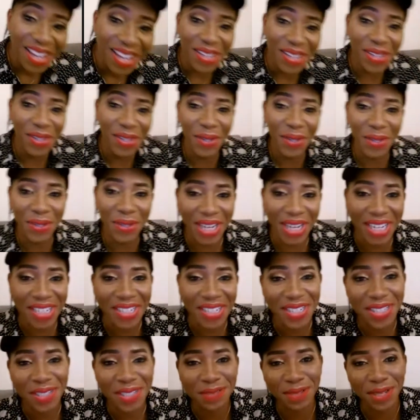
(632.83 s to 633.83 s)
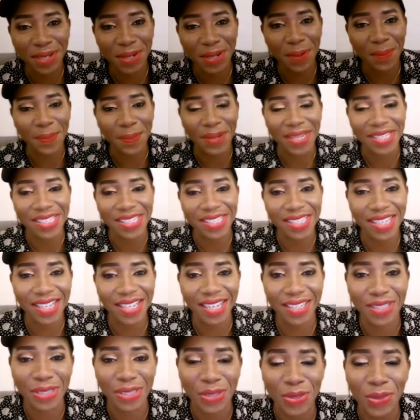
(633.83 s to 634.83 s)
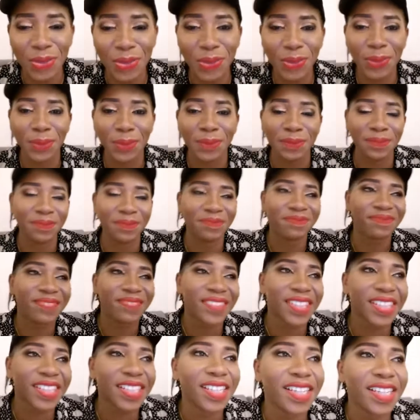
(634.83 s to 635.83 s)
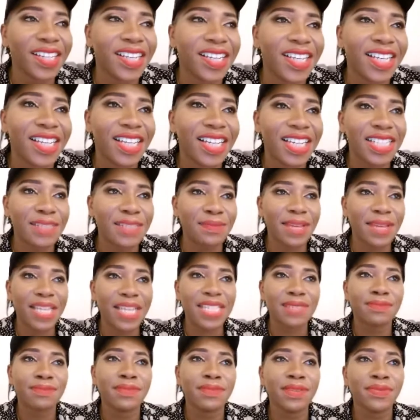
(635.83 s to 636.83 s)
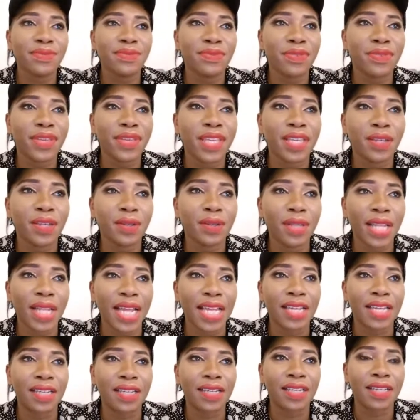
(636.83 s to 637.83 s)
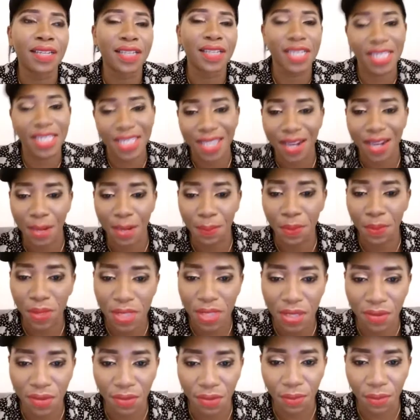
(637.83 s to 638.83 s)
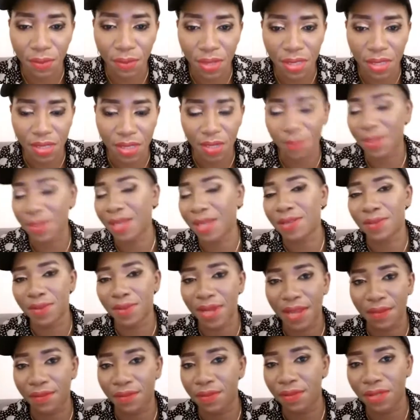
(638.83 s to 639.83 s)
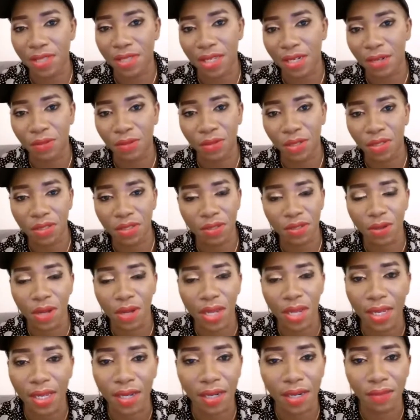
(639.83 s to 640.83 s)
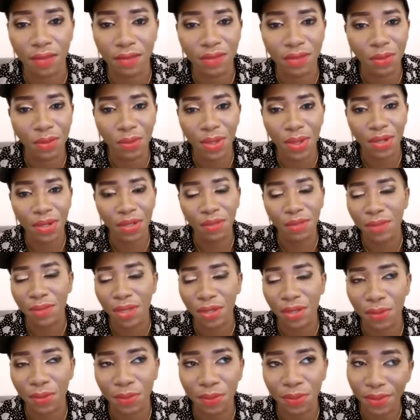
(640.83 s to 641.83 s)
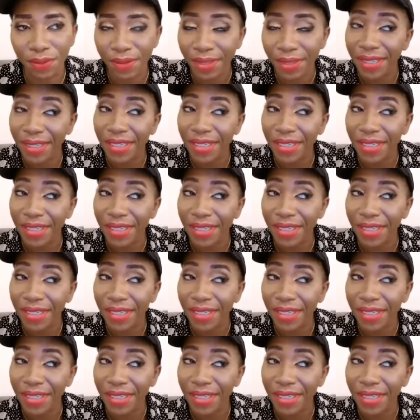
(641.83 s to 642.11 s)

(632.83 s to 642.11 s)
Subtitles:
No, I just wake up, I stay at home. It makes me feel like it's therapeutic for me. Sometimes when I feel sad, I'll just go ahead and, oh, why not make up?